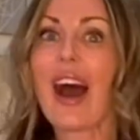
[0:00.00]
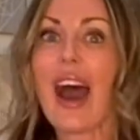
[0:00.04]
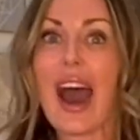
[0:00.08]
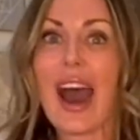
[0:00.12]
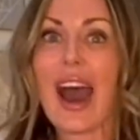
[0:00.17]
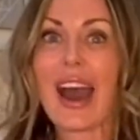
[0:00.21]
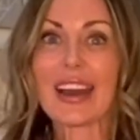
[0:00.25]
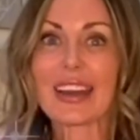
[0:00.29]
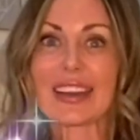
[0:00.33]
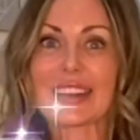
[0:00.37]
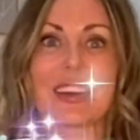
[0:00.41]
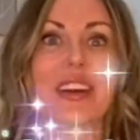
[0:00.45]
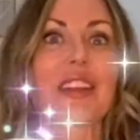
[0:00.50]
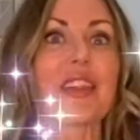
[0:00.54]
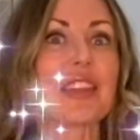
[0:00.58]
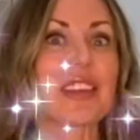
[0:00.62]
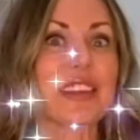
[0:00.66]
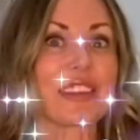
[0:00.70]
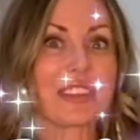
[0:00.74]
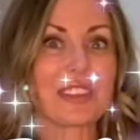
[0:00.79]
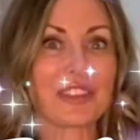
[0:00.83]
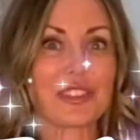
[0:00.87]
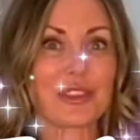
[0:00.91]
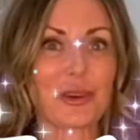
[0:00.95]
Hi,
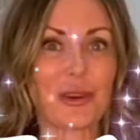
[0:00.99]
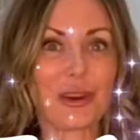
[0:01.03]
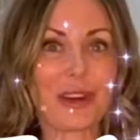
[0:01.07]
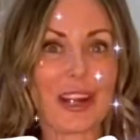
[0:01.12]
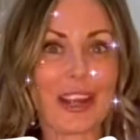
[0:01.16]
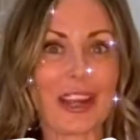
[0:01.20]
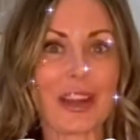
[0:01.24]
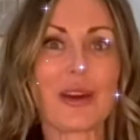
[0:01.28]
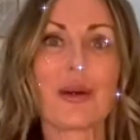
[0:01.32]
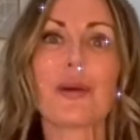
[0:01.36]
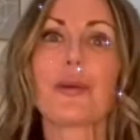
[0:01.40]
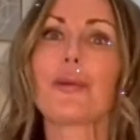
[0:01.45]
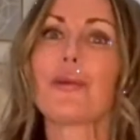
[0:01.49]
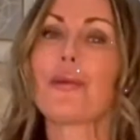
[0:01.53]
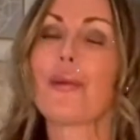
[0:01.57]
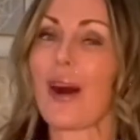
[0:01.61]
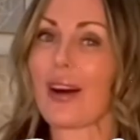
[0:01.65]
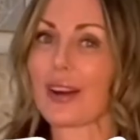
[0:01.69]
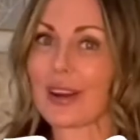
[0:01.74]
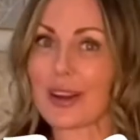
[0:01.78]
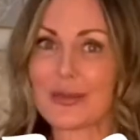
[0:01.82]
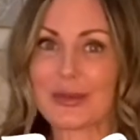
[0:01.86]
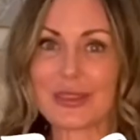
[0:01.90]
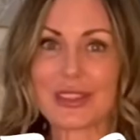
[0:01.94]
this is Tori.
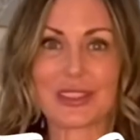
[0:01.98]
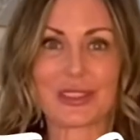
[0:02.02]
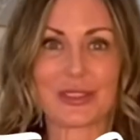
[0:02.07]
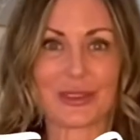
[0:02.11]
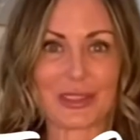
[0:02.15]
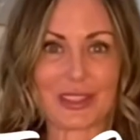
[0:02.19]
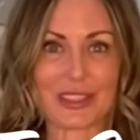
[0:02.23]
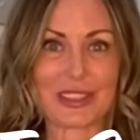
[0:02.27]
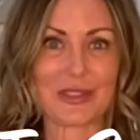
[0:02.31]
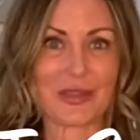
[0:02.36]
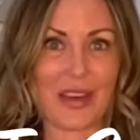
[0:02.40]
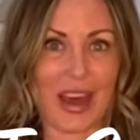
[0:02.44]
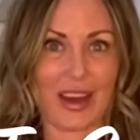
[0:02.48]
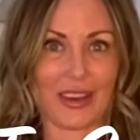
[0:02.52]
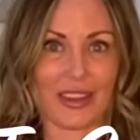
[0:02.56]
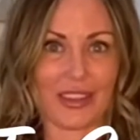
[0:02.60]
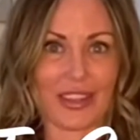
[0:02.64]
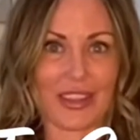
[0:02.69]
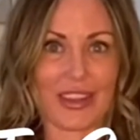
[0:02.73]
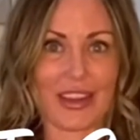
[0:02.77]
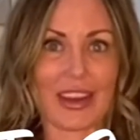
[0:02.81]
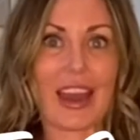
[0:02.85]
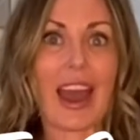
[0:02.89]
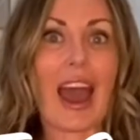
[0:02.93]
Welcome to Source of
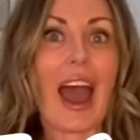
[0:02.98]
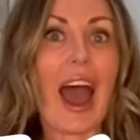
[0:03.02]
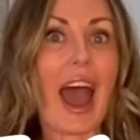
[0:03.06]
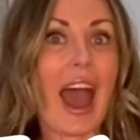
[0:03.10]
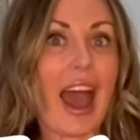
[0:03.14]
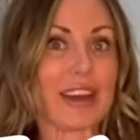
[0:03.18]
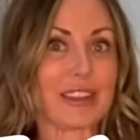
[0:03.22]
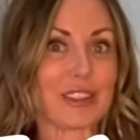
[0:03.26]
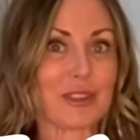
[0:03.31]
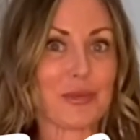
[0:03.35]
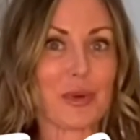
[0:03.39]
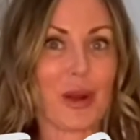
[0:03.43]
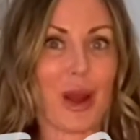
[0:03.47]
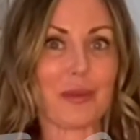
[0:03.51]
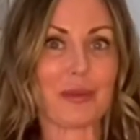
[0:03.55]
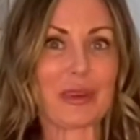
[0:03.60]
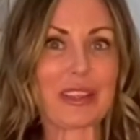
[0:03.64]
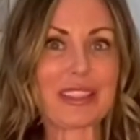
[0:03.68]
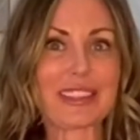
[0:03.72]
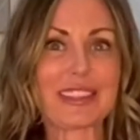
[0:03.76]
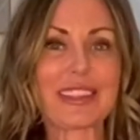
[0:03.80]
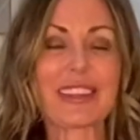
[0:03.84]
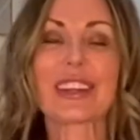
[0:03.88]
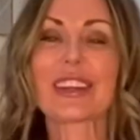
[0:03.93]
Health. As
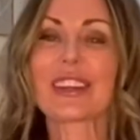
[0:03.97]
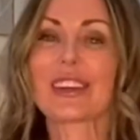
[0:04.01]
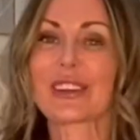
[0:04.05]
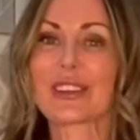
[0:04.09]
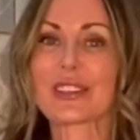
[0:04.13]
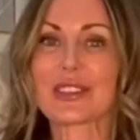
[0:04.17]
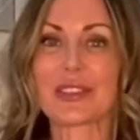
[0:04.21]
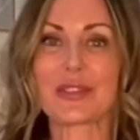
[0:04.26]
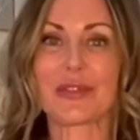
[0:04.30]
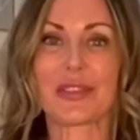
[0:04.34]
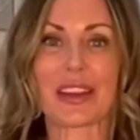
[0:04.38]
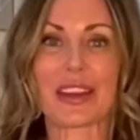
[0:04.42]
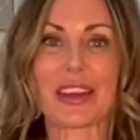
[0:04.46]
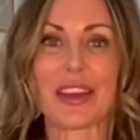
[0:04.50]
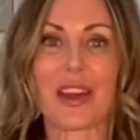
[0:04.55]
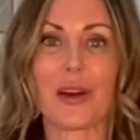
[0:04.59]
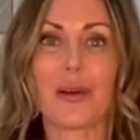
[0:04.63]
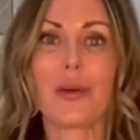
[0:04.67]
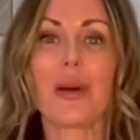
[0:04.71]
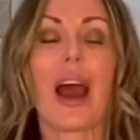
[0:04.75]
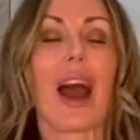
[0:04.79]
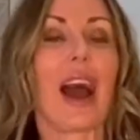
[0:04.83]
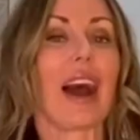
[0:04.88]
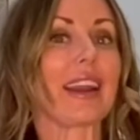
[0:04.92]
promised, here's the video
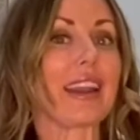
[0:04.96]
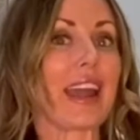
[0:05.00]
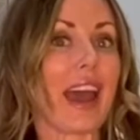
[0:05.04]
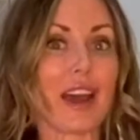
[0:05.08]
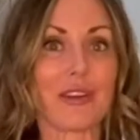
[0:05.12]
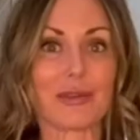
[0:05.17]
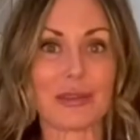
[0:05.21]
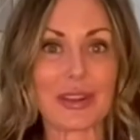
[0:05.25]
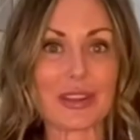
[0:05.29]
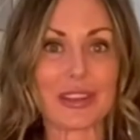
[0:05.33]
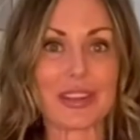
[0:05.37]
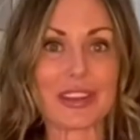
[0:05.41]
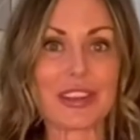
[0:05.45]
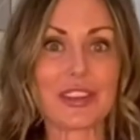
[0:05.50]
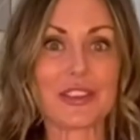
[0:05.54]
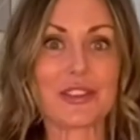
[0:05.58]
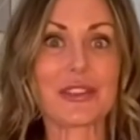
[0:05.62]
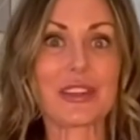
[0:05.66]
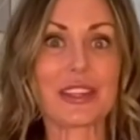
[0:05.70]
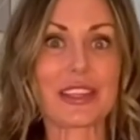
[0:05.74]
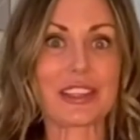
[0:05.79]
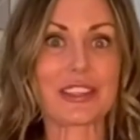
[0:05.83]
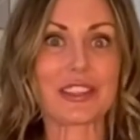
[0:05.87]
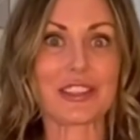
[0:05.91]
on everything you
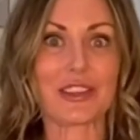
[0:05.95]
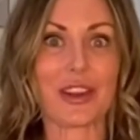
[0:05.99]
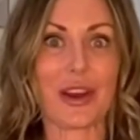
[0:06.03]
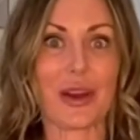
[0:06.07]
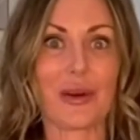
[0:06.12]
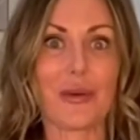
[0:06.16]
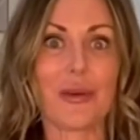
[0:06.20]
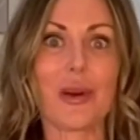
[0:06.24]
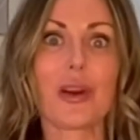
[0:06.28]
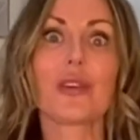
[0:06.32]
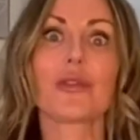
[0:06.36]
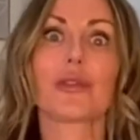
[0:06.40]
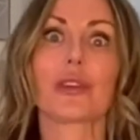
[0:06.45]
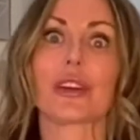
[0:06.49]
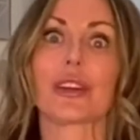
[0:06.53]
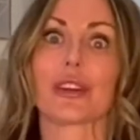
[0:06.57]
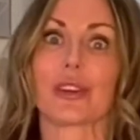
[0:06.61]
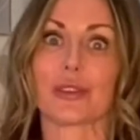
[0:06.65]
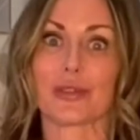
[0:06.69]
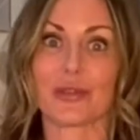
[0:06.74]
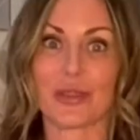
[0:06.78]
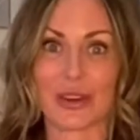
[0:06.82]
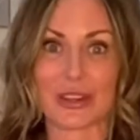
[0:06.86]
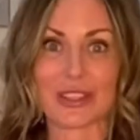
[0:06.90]
need to know for
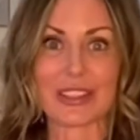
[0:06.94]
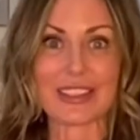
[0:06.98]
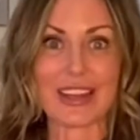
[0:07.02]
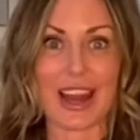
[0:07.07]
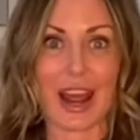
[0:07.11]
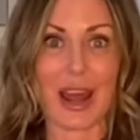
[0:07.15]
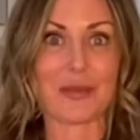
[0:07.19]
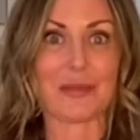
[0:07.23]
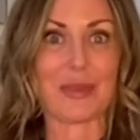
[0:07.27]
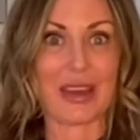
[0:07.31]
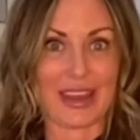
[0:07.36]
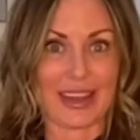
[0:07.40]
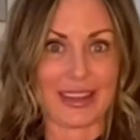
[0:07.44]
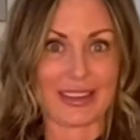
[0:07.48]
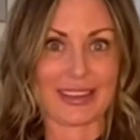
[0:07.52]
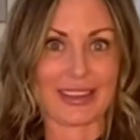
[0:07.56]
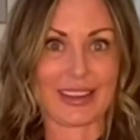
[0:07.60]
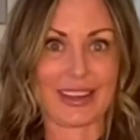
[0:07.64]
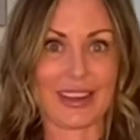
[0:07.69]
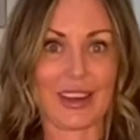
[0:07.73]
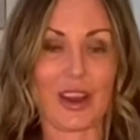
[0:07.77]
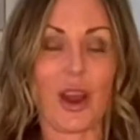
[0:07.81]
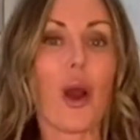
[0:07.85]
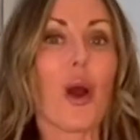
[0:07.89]
your first time
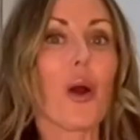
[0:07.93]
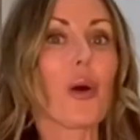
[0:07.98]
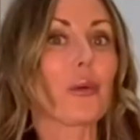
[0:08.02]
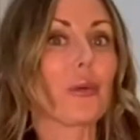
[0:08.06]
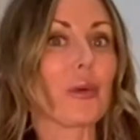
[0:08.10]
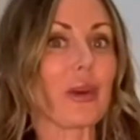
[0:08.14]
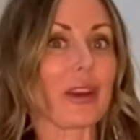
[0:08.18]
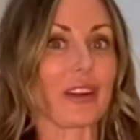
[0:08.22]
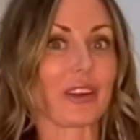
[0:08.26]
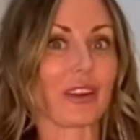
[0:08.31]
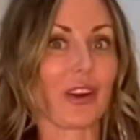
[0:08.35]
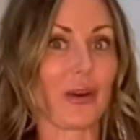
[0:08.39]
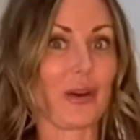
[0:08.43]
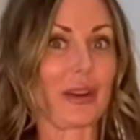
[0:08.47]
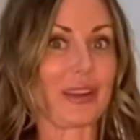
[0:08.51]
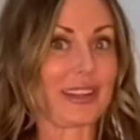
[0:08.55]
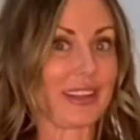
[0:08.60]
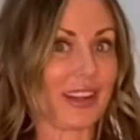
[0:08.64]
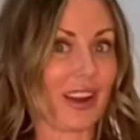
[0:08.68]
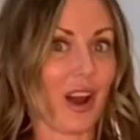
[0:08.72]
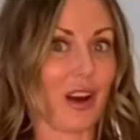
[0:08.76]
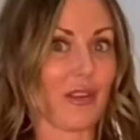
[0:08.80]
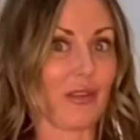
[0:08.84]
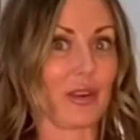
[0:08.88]
in. We are going to
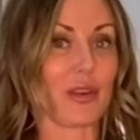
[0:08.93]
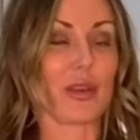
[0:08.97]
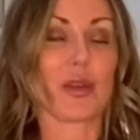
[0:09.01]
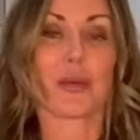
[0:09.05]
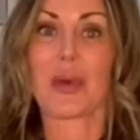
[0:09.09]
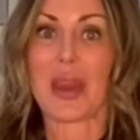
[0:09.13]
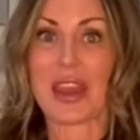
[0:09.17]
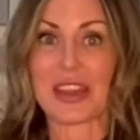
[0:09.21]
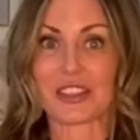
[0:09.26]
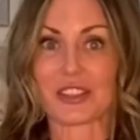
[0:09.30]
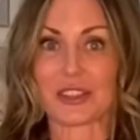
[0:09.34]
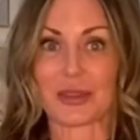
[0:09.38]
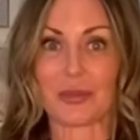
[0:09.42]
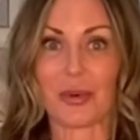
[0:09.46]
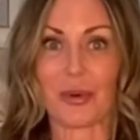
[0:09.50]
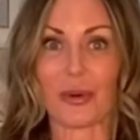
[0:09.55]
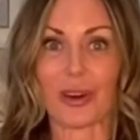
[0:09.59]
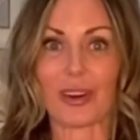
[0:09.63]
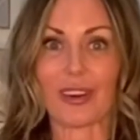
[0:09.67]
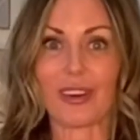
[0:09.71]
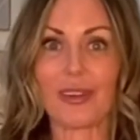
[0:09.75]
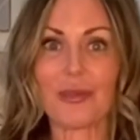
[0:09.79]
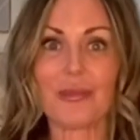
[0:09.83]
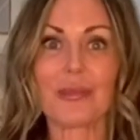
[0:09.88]
cover the patient
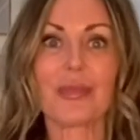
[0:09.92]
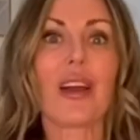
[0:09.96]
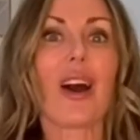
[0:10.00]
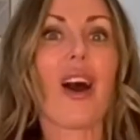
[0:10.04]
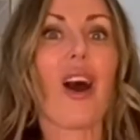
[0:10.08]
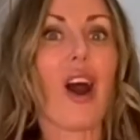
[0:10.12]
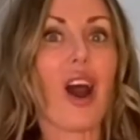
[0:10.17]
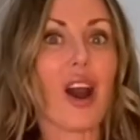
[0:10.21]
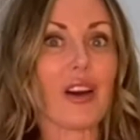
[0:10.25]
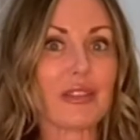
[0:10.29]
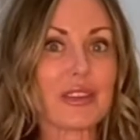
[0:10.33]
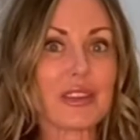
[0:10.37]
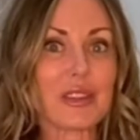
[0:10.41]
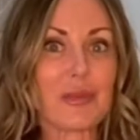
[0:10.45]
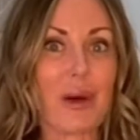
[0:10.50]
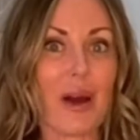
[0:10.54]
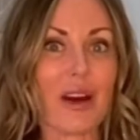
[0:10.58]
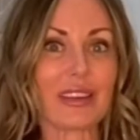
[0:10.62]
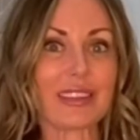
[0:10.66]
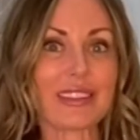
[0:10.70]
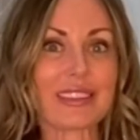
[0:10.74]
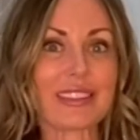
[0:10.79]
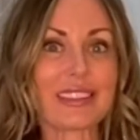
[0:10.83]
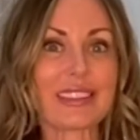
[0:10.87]
portal, office
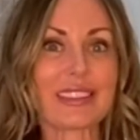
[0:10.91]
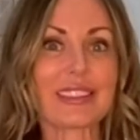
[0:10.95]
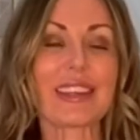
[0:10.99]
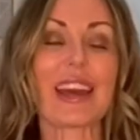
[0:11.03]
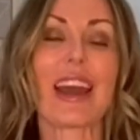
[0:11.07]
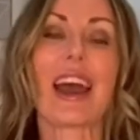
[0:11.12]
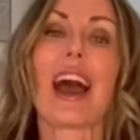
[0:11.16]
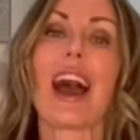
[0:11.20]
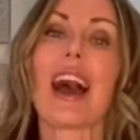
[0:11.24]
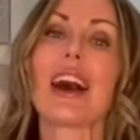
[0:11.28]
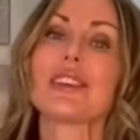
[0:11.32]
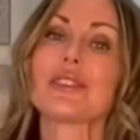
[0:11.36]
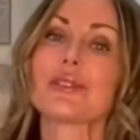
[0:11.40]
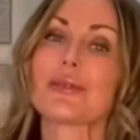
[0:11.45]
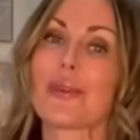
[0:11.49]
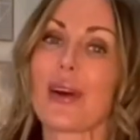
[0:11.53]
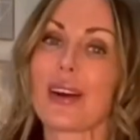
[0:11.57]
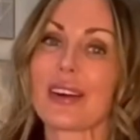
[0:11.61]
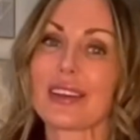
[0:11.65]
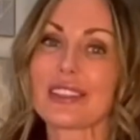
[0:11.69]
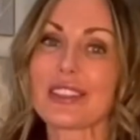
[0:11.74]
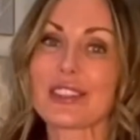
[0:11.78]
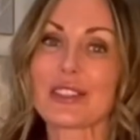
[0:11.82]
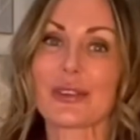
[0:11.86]
policies, as
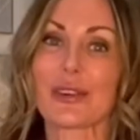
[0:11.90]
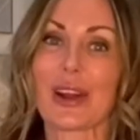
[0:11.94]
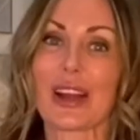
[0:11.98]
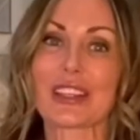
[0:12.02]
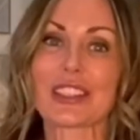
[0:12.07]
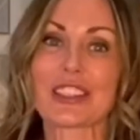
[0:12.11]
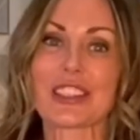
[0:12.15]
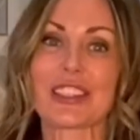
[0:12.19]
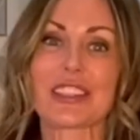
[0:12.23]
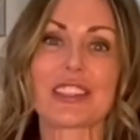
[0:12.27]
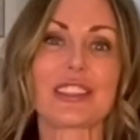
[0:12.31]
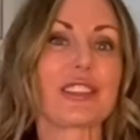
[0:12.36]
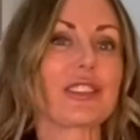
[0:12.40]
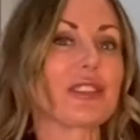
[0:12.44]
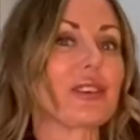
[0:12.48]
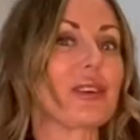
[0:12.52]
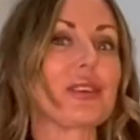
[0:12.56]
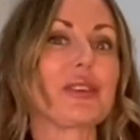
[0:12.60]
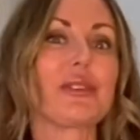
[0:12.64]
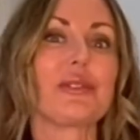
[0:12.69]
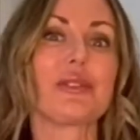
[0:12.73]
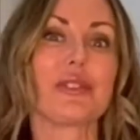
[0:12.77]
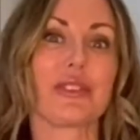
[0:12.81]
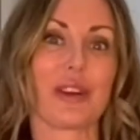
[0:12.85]
well as directions so
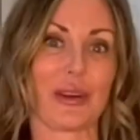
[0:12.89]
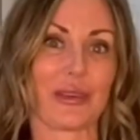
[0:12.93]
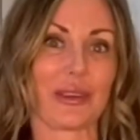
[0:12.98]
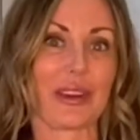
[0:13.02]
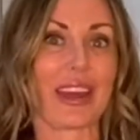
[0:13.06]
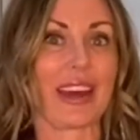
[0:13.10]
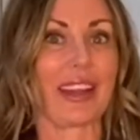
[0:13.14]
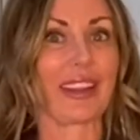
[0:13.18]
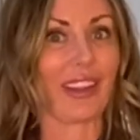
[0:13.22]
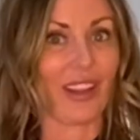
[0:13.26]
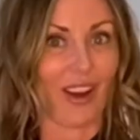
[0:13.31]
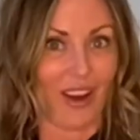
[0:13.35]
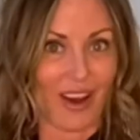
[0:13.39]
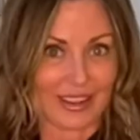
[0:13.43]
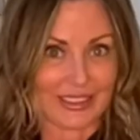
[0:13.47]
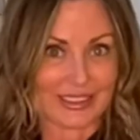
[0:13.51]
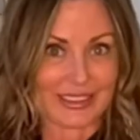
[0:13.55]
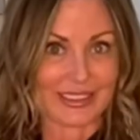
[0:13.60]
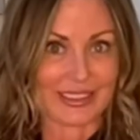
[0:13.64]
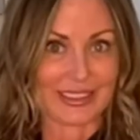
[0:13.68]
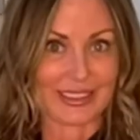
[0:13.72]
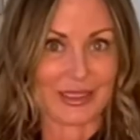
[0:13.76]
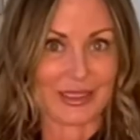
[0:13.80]
you don't get lost.